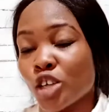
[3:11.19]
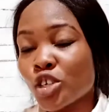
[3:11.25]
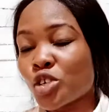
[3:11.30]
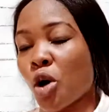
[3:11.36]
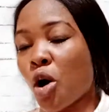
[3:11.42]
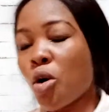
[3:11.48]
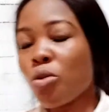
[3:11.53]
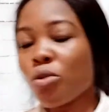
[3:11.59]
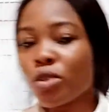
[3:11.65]

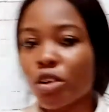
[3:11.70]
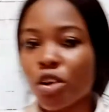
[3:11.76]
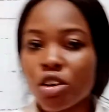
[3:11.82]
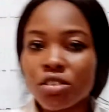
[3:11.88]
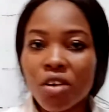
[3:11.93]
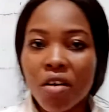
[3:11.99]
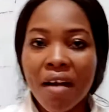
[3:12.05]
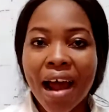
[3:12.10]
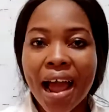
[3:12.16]
So close
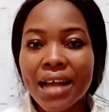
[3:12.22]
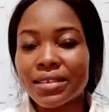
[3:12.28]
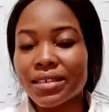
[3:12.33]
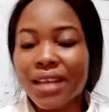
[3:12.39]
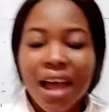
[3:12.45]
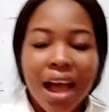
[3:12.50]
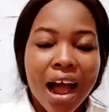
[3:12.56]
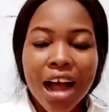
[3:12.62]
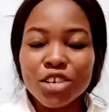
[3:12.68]
your eyes.
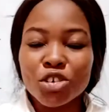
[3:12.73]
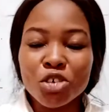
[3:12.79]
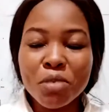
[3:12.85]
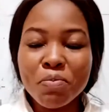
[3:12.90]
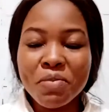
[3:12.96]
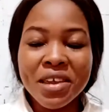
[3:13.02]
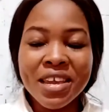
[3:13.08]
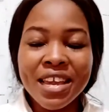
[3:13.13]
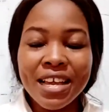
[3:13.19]
Our trip
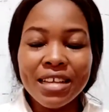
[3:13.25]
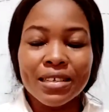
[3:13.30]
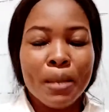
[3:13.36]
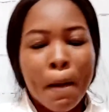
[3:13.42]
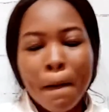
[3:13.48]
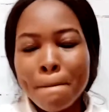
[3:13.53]
begins.